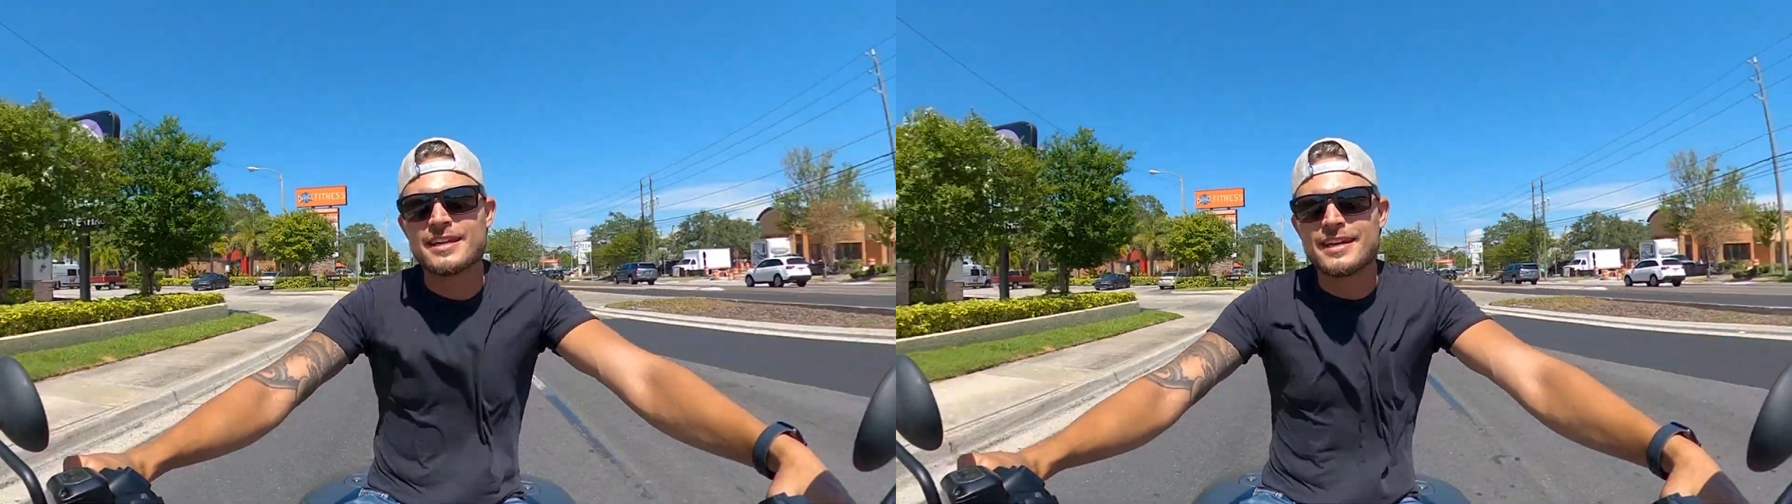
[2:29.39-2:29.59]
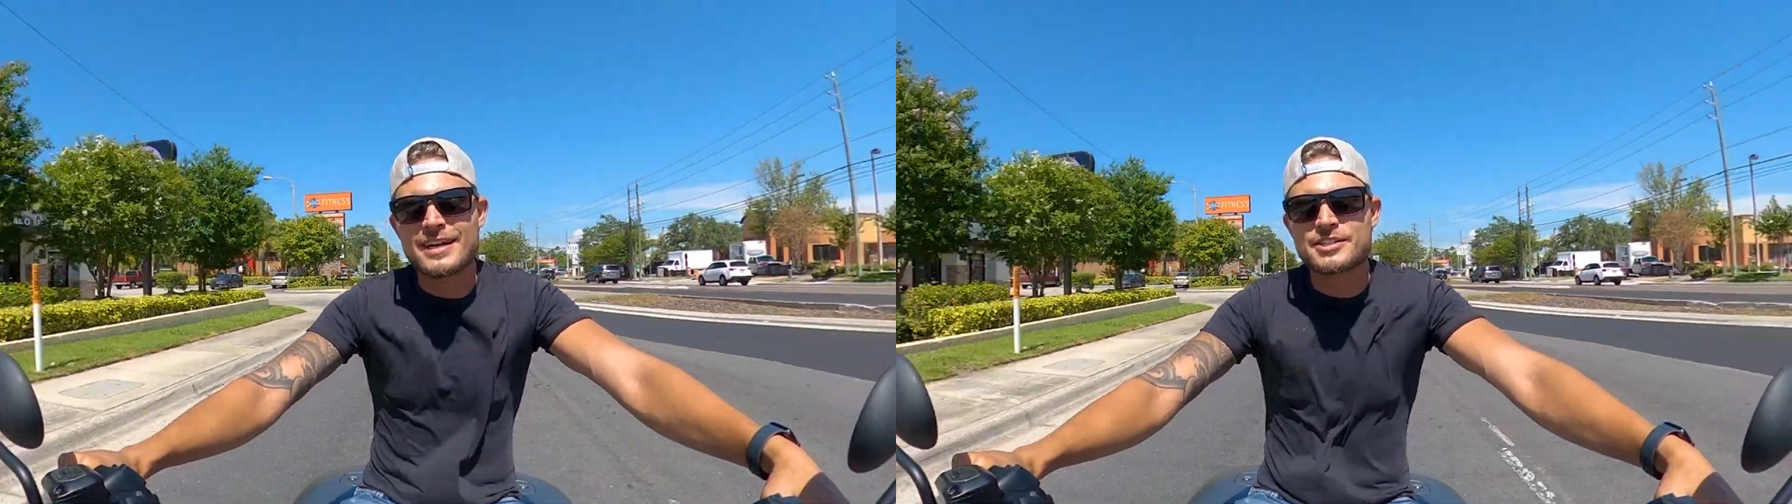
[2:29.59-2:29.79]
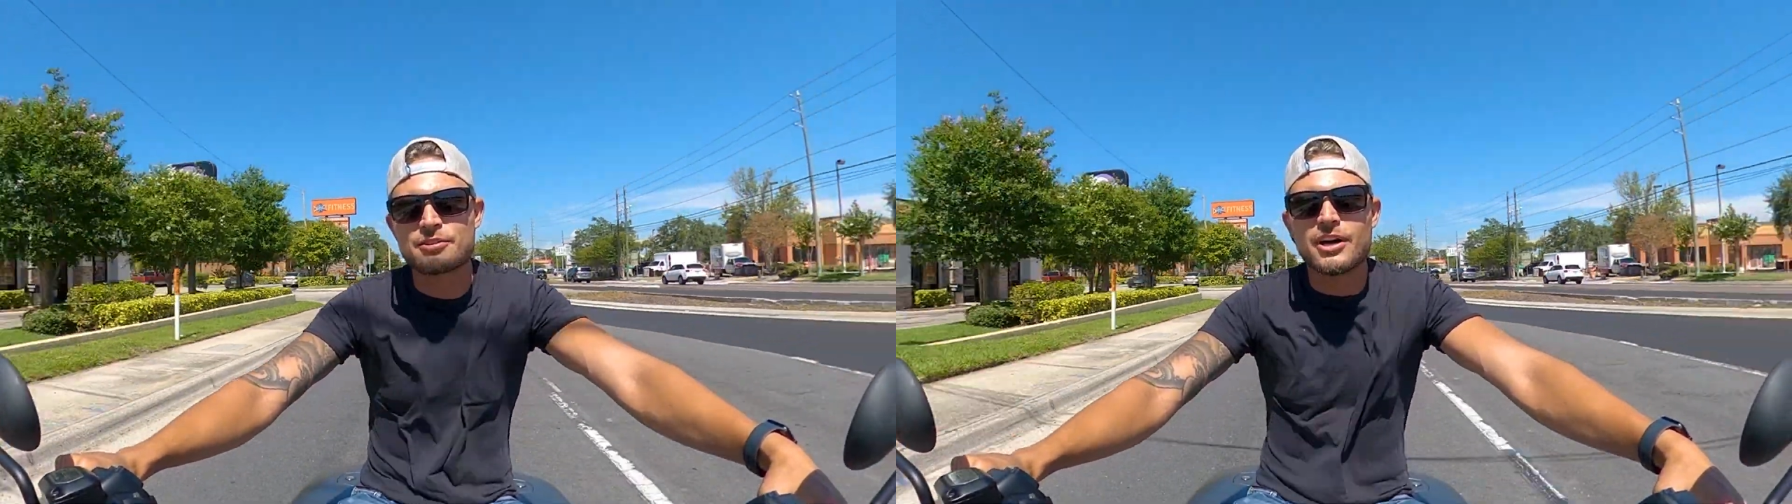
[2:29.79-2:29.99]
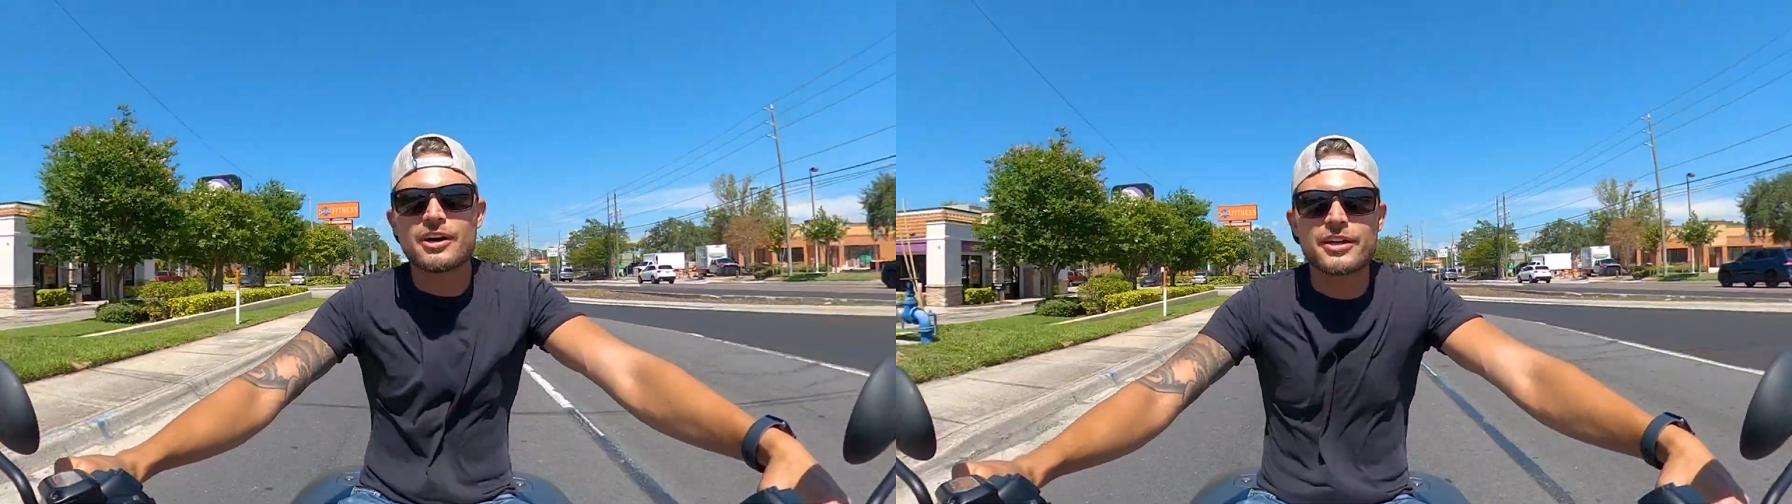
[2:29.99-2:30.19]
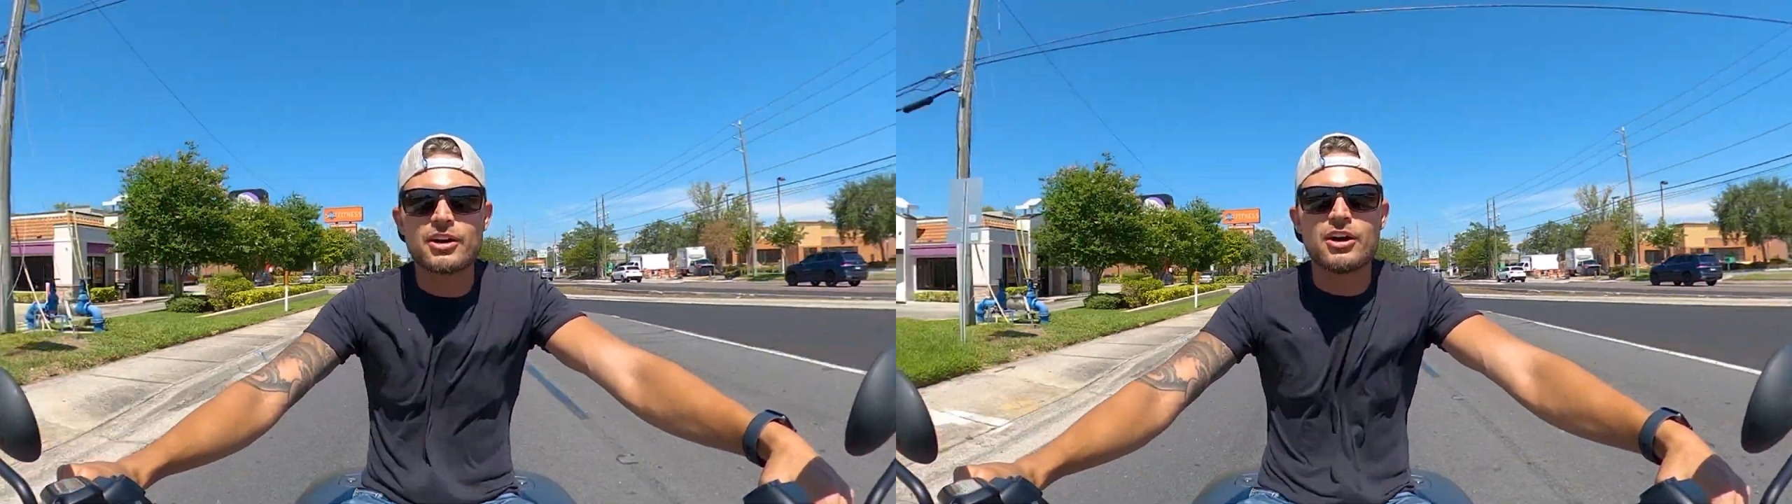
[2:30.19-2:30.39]
Not too
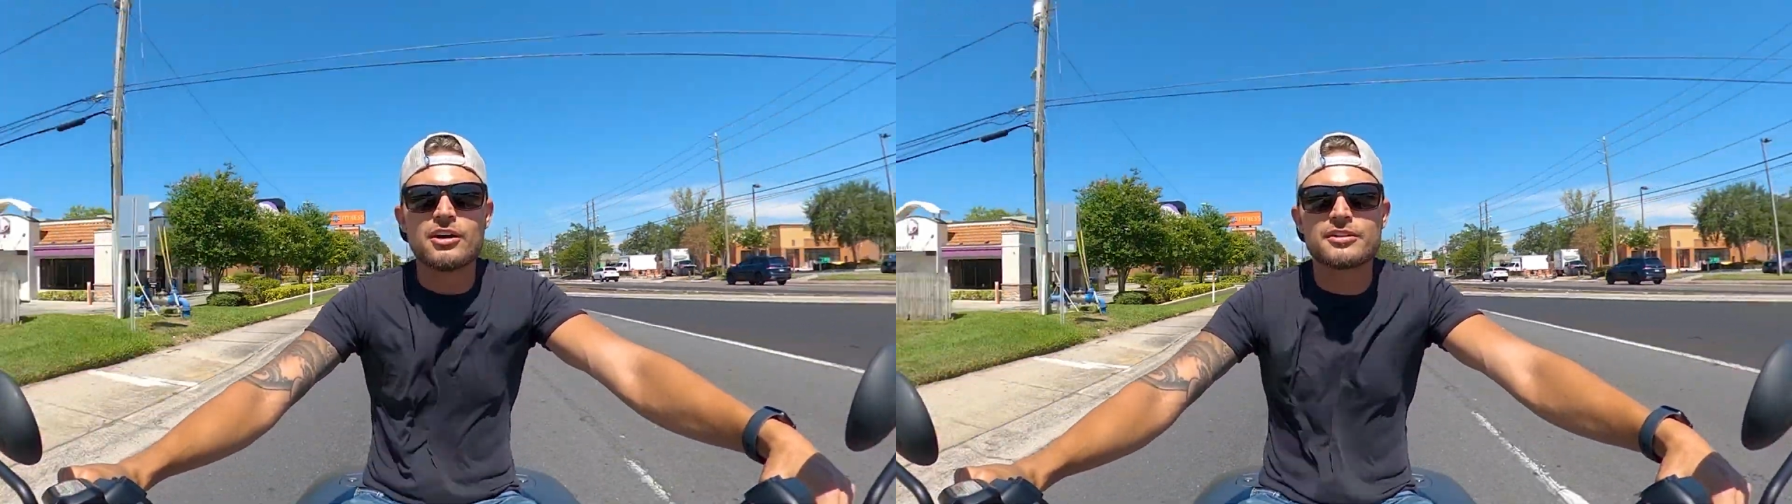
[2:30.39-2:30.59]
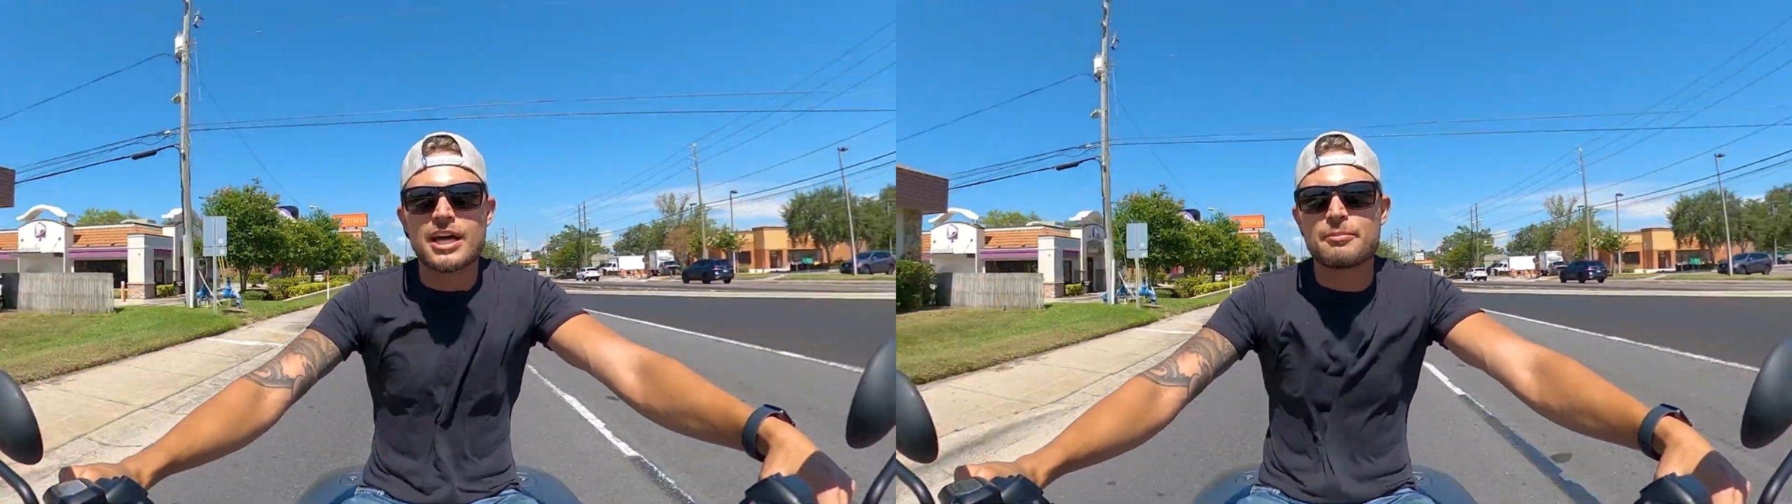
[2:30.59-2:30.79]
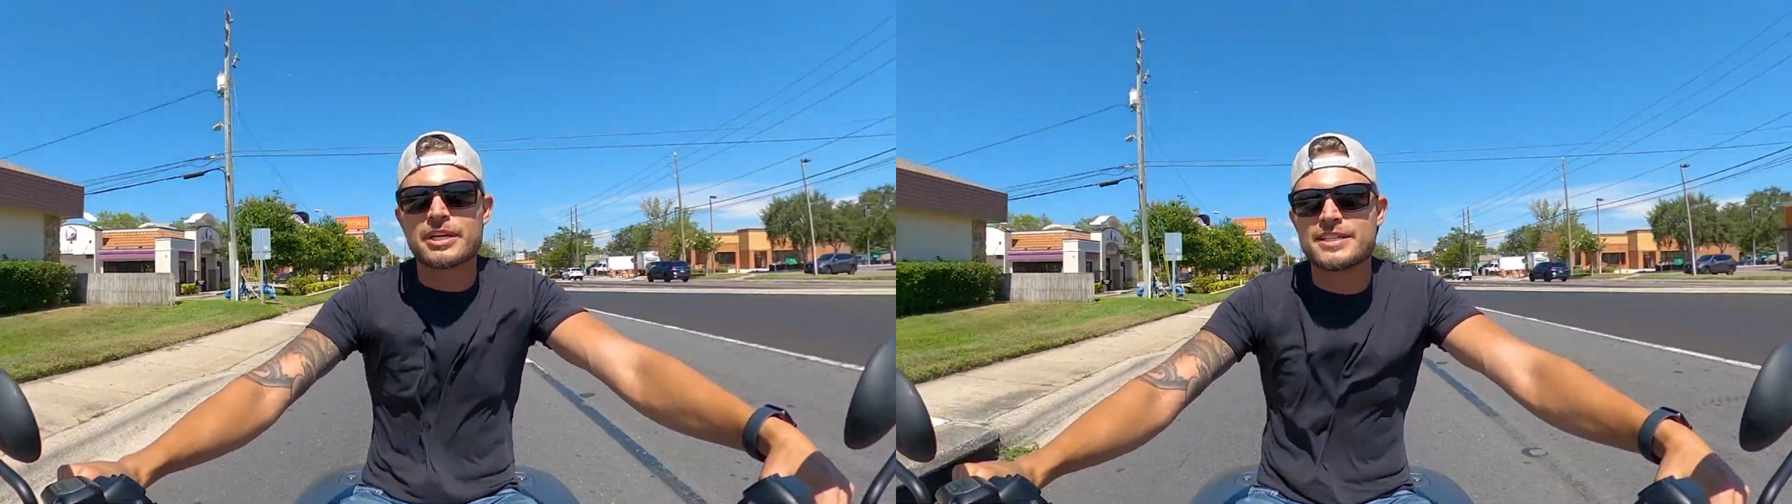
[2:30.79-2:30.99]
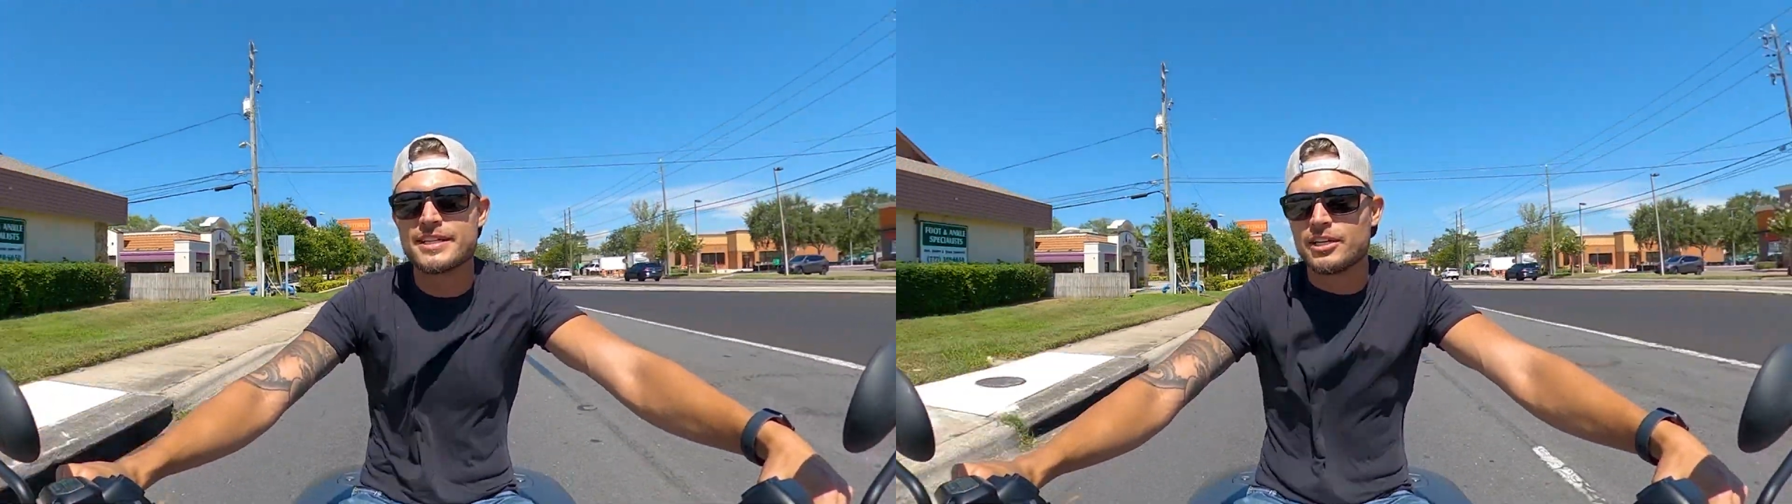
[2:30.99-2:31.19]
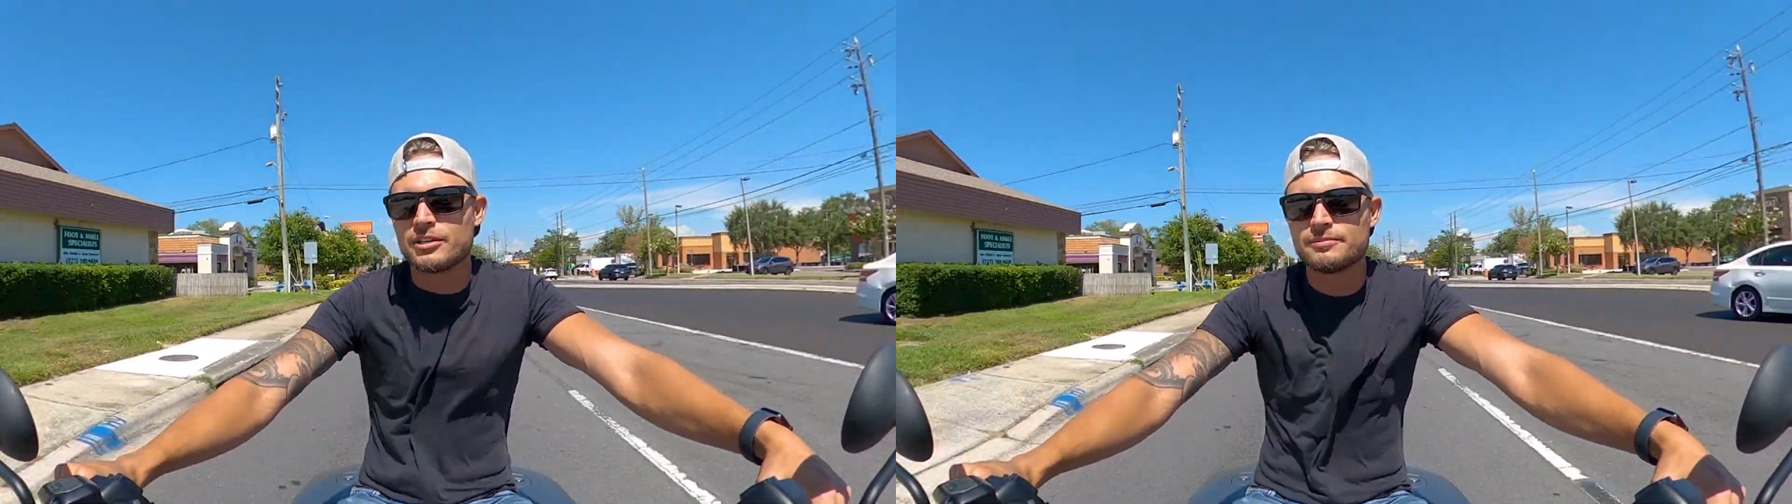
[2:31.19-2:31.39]
long at all, not a big
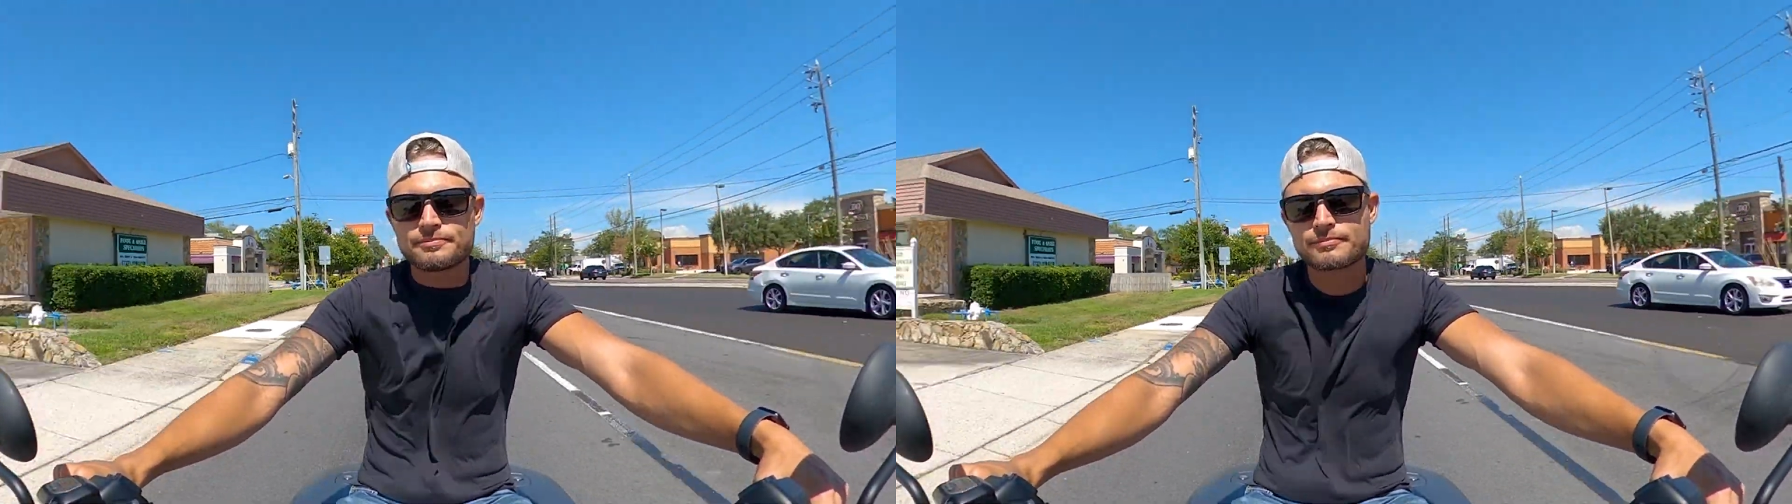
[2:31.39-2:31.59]
deal.